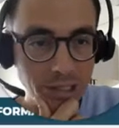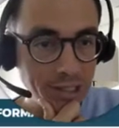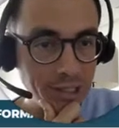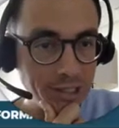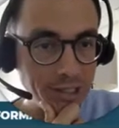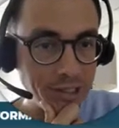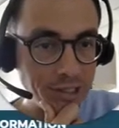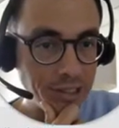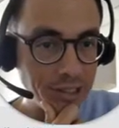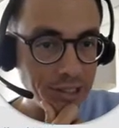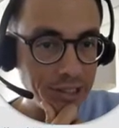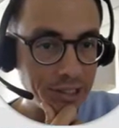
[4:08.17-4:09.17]
Let's see
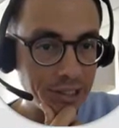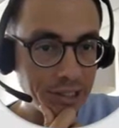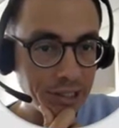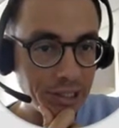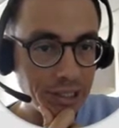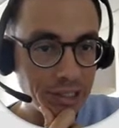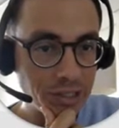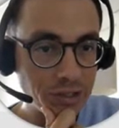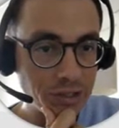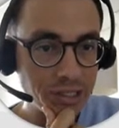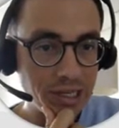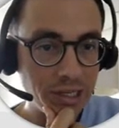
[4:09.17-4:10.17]
here. Okay, so
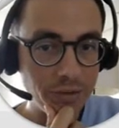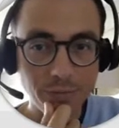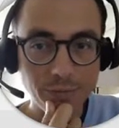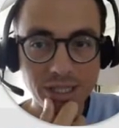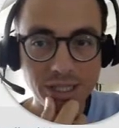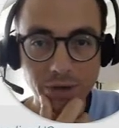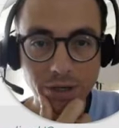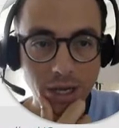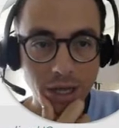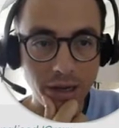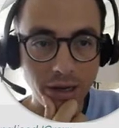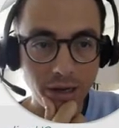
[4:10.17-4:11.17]
selling from
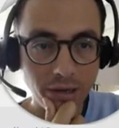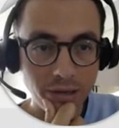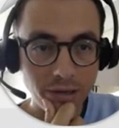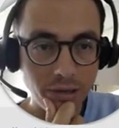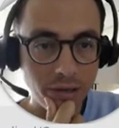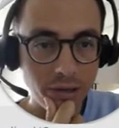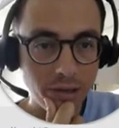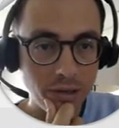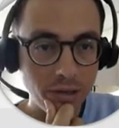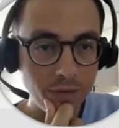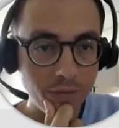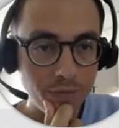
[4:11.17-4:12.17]

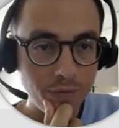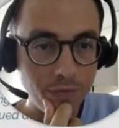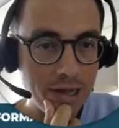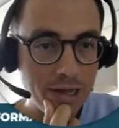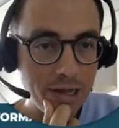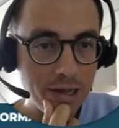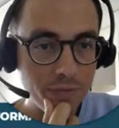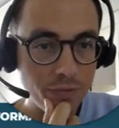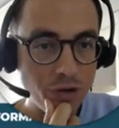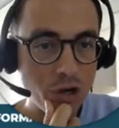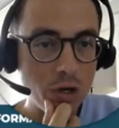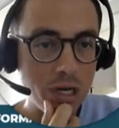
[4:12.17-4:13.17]
795.
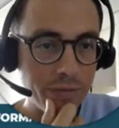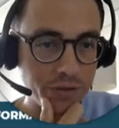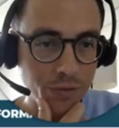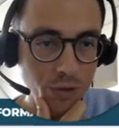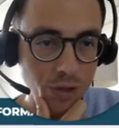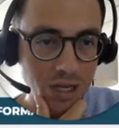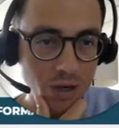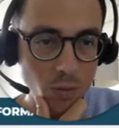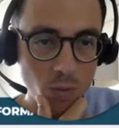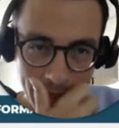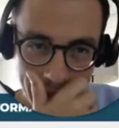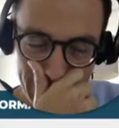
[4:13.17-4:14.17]
No levies for the year
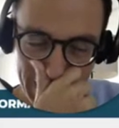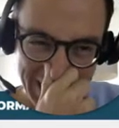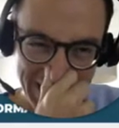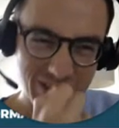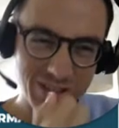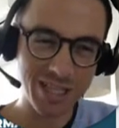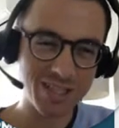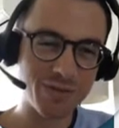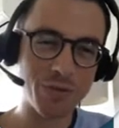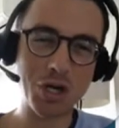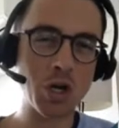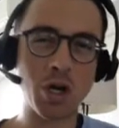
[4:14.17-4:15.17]
1. Okay, so that's
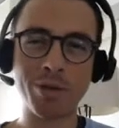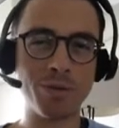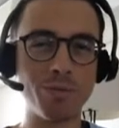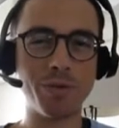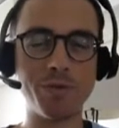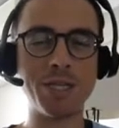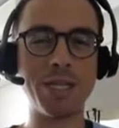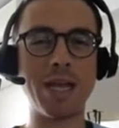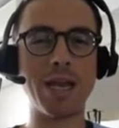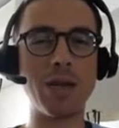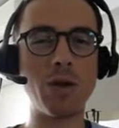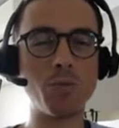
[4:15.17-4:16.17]
very common. We've seen that
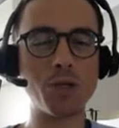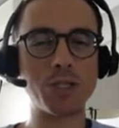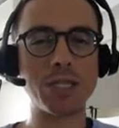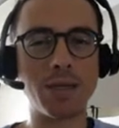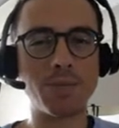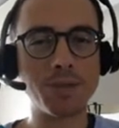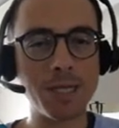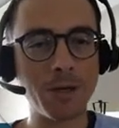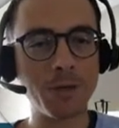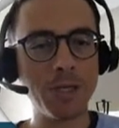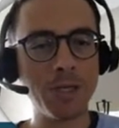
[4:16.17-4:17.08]
numerous times now.